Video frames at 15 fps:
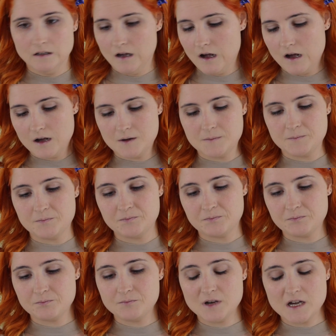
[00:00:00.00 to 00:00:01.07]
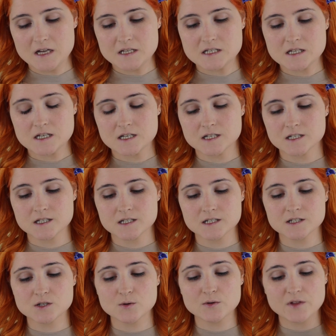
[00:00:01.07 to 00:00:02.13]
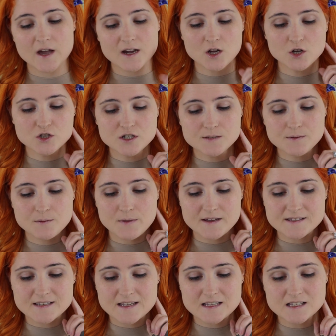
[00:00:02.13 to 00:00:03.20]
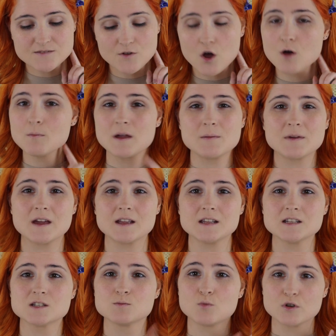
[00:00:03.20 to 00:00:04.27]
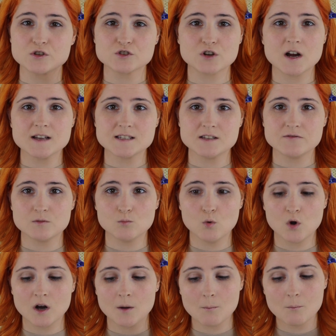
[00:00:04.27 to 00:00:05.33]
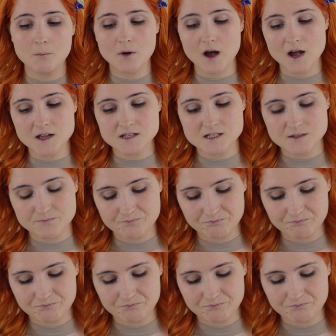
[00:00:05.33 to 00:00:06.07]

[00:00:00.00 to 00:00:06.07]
and but so that could just be my skin's fault. Maybe I need to moisturize even more, but